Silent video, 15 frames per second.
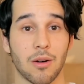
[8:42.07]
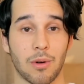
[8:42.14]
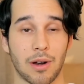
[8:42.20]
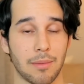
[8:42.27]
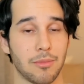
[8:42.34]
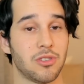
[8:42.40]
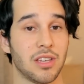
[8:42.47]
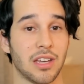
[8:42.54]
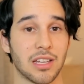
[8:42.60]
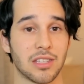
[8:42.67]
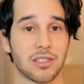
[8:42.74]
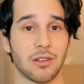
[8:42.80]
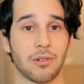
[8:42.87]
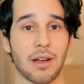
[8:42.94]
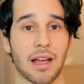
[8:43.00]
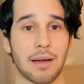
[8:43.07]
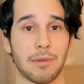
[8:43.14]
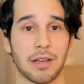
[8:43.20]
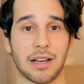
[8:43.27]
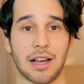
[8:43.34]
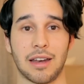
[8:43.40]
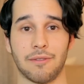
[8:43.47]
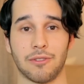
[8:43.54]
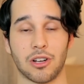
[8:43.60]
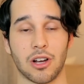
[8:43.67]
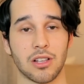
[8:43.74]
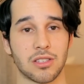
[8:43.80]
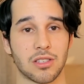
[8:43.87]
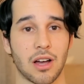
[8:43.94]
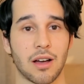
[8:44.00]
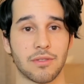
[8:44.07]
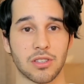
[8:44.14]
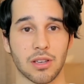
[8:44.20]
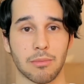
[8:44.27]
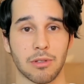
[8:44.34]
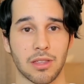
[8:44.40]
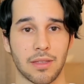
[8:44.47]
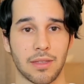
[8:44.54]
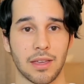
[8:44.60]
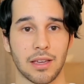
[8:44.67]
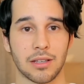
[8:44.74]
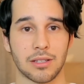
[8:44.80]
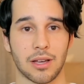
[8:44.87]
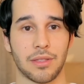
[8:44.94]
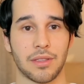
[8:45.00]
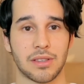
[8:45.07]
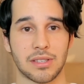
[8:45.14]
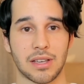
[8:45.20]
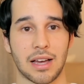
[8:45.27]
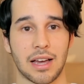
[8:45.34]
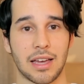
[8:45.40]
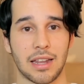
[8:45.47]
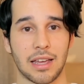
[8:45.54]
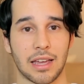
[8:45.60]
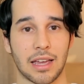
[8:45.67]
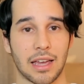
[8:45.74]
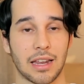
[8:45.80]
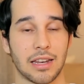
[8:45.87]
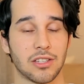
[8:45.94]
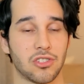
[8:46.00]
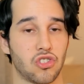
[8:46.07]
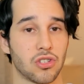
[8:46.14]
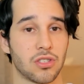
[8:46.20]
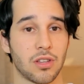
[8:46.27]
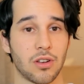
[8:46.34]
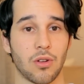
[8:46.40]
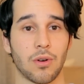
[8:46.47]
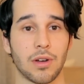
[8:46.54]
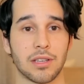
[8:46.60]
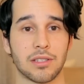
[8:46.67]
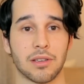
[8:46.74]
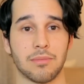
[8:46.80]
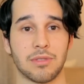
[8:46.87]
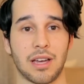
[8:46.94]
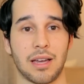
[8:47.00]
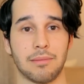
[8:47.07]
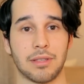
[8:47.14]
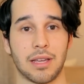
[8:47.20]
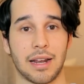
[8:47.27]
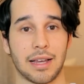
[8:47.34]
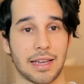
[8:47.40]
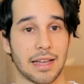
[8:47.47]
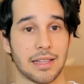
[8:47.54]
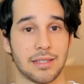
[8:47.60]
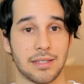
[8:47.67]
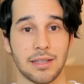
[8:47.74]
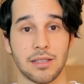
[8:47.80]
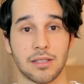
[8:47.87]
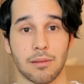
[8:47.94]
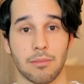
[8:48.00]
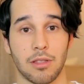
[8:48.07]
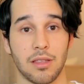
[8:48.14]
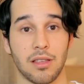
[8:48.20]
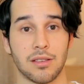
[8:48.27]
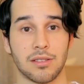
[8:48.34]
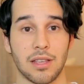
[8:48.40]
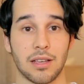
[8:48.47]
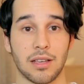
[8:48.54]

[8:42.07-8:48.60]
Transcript: When I'm using Instagram, it kind of cuts off some of the things on the side, and it's just annoying sometimes that I can't see some of these